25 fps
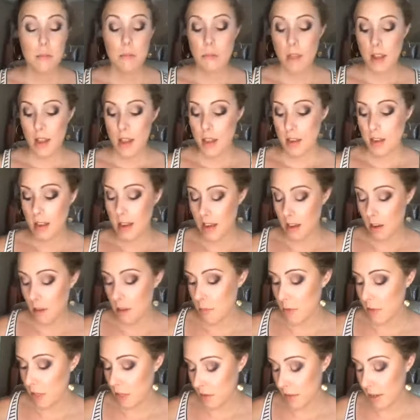And now I'm
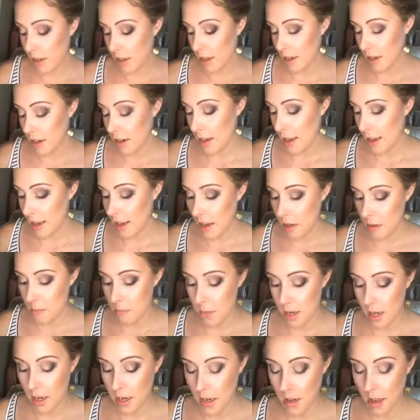going to go ahead and add
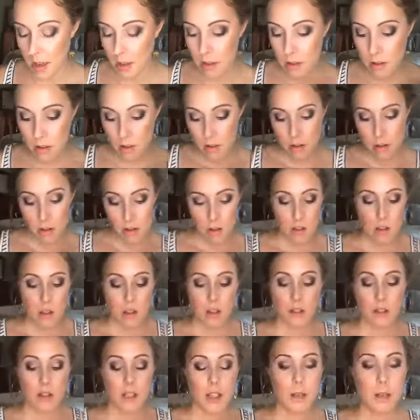my
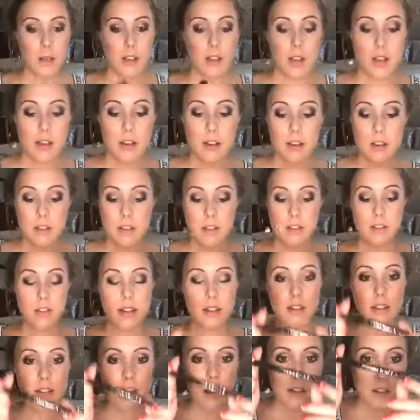liquid liner. So this
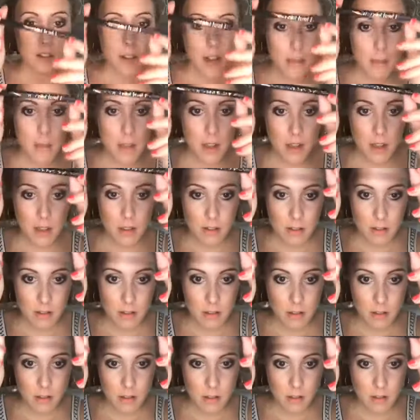is our LimeLight
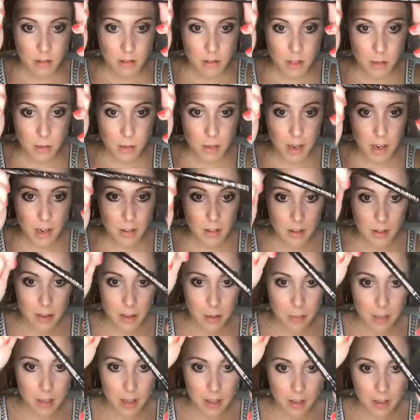liquid
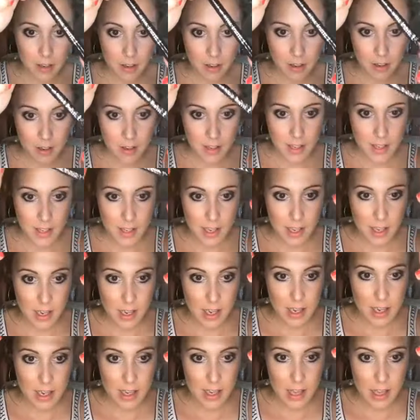eyeliner pen. This thing
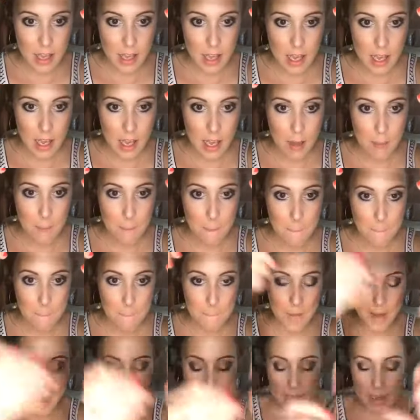is the
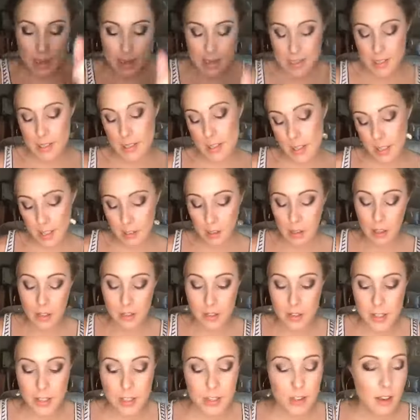best. I love
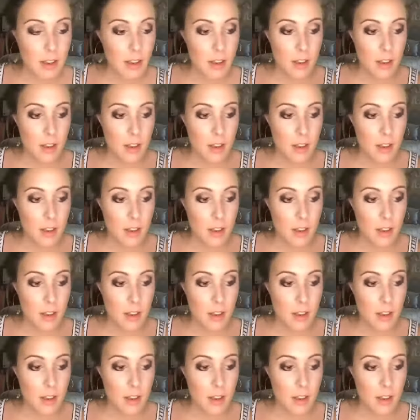it.